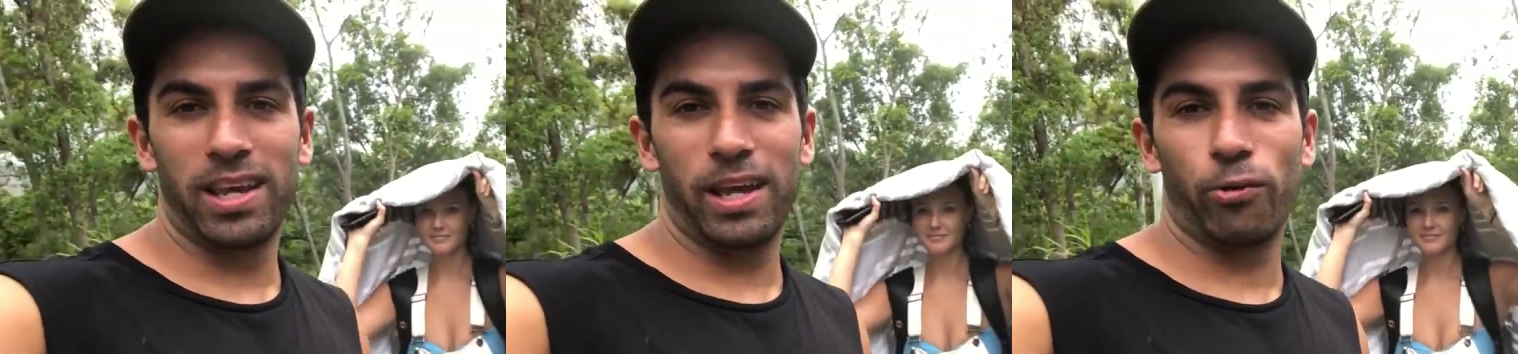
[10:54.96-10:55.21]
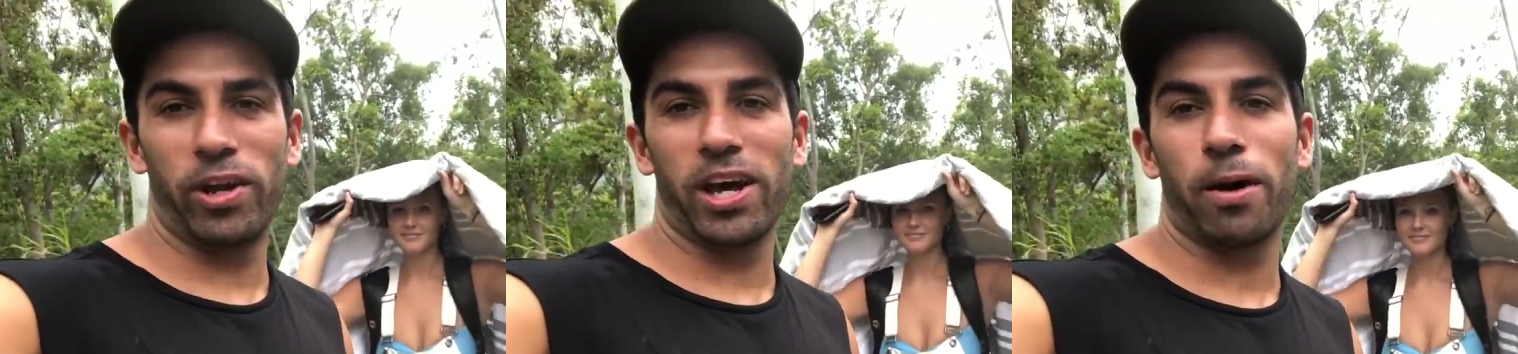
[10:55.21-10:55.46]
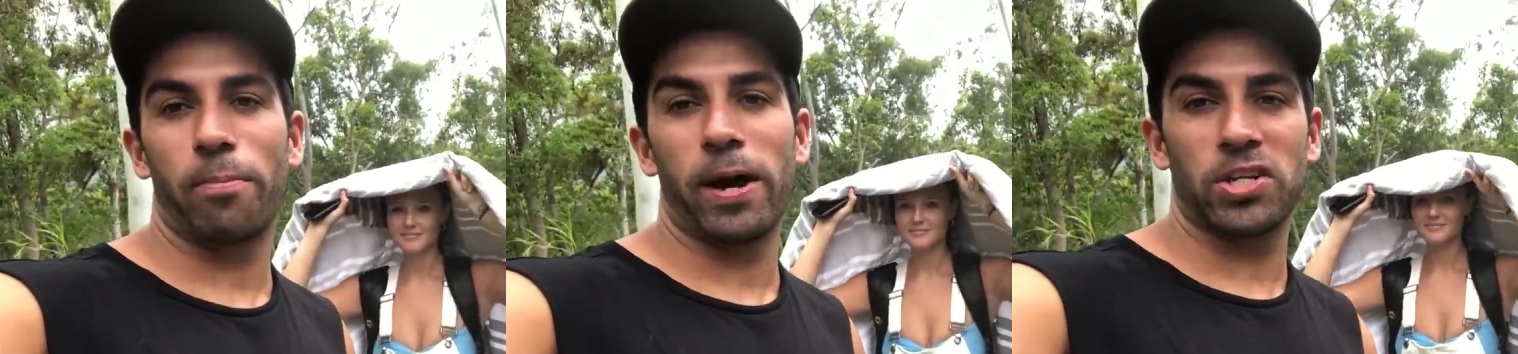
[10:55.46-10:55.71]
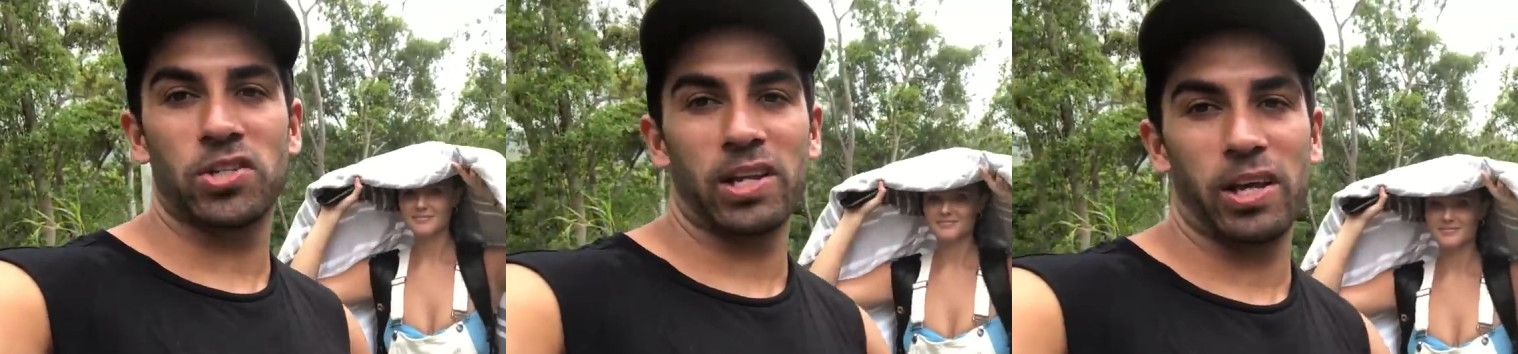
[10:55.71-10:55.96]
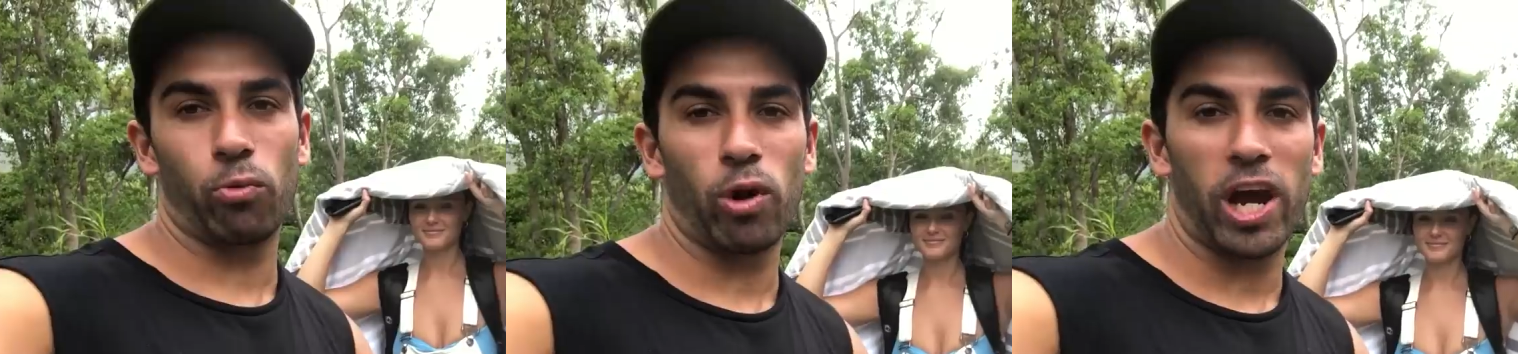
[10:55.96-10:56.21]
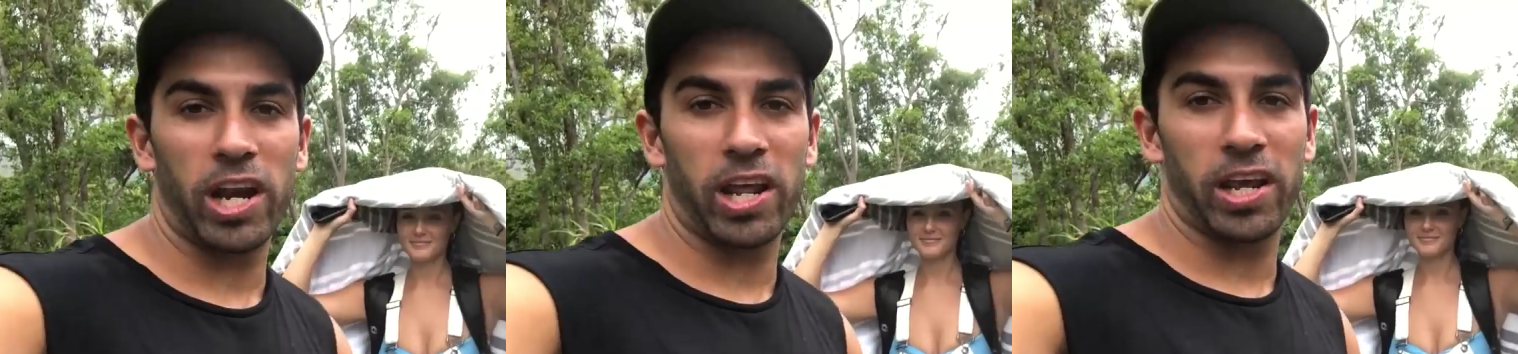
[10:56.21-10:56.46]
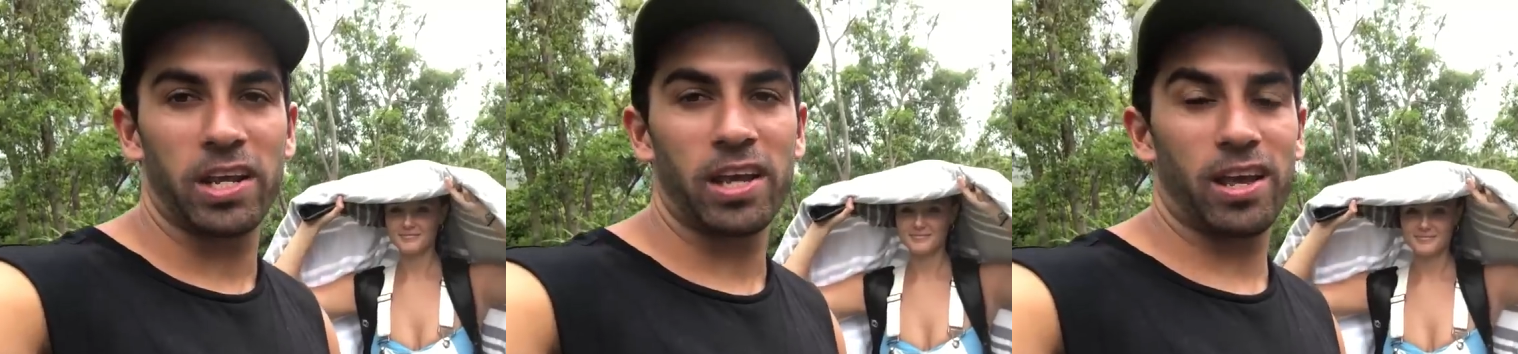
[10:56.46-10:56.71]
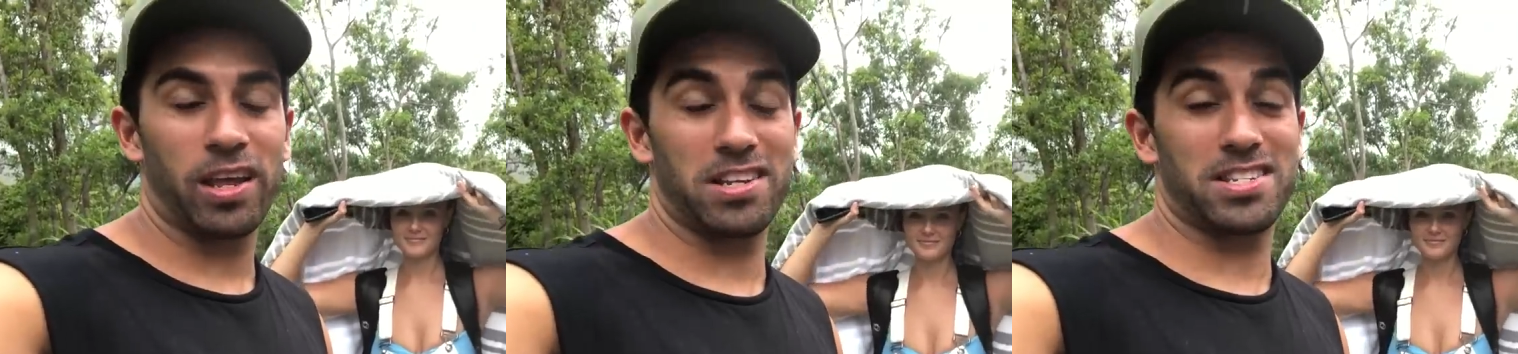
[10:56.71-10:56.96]
Speaker 1: Here we are patiently waiting,
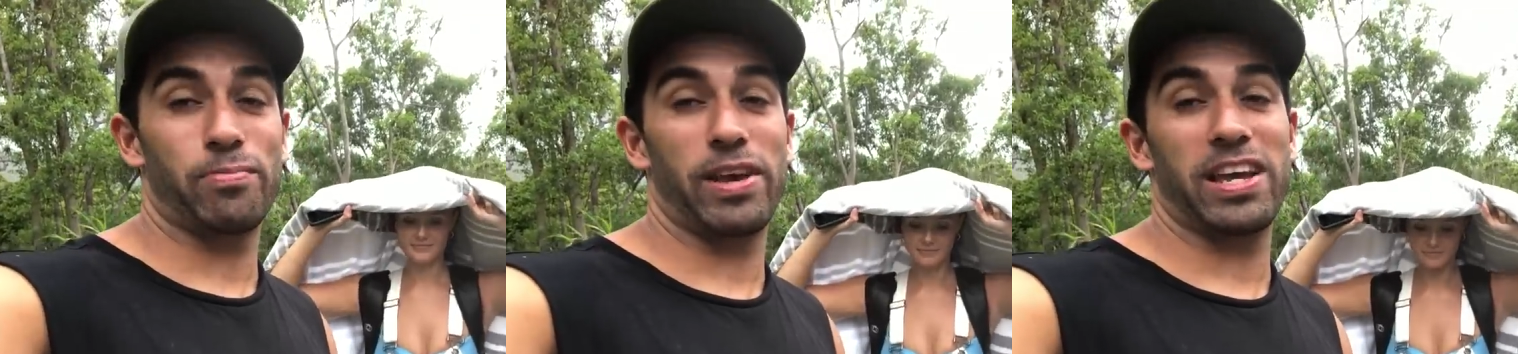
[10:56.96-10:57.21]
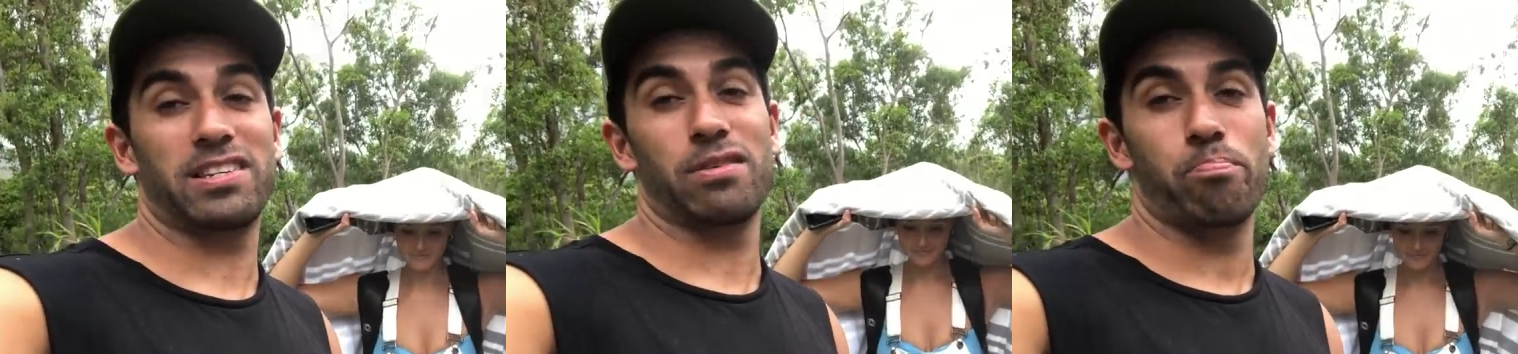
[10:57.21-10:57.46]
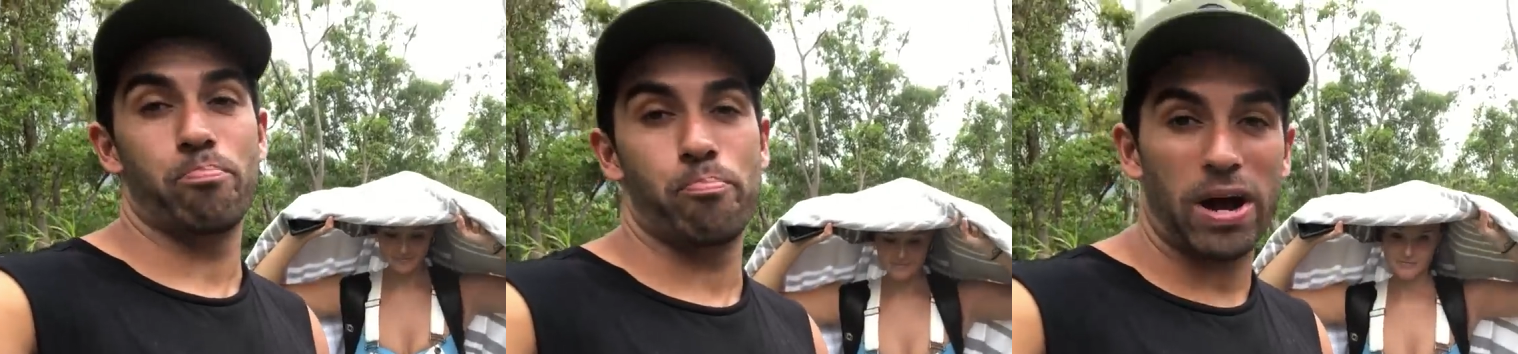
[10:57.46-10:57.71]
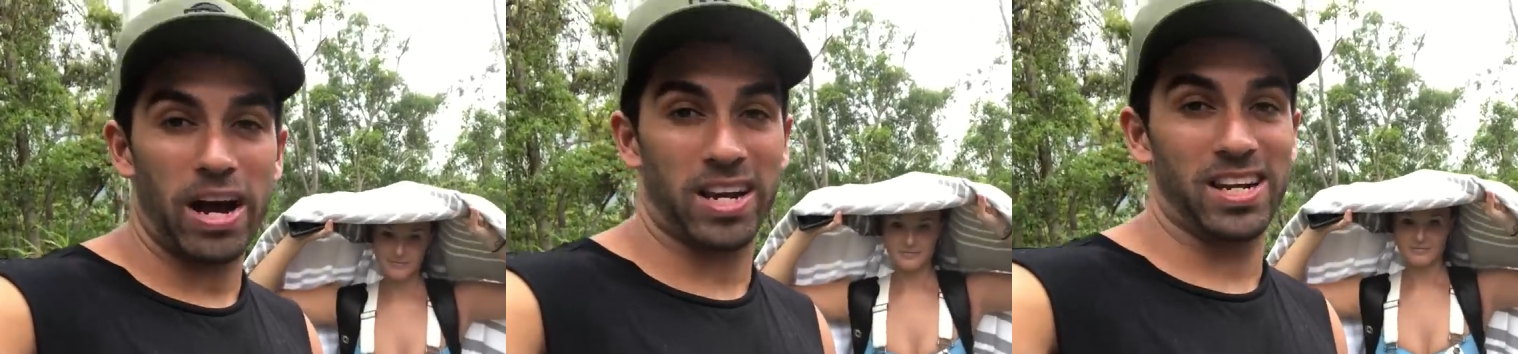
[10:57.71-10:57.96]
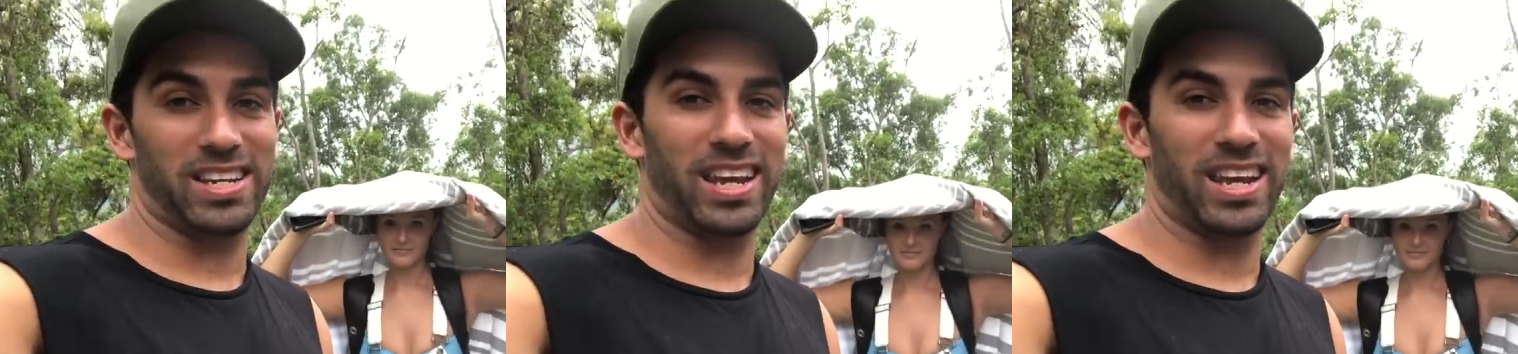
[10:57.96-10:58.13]
and it's about to bucket